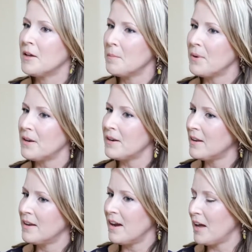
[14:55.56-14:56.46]
But
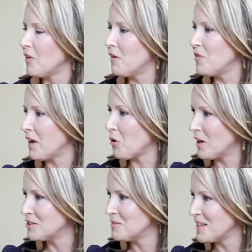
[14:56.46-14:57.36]
I love that
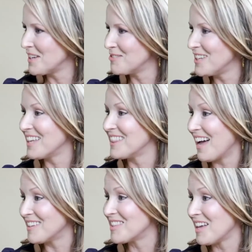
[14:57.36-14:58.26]
question because we get
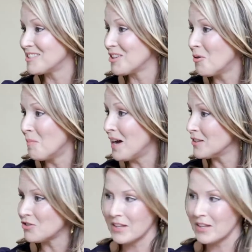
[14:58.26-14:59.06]
asked that so much,